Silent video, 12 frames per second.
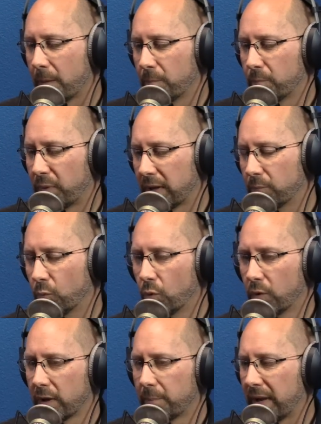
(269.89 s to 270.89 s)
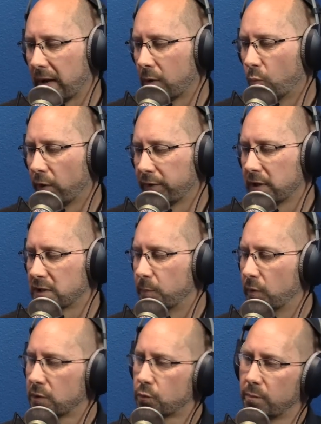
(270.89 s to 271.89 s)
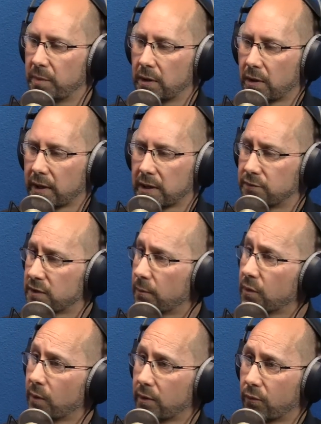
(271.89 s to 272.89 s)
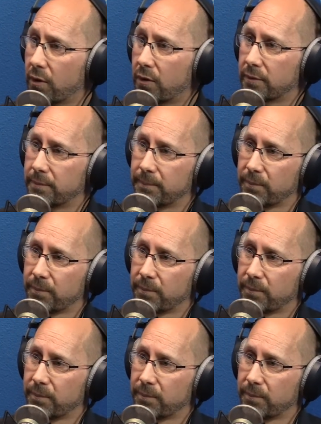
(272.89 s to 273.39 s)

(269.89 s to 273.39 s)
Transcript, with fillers: but more about what the experience would be like if something went wrong.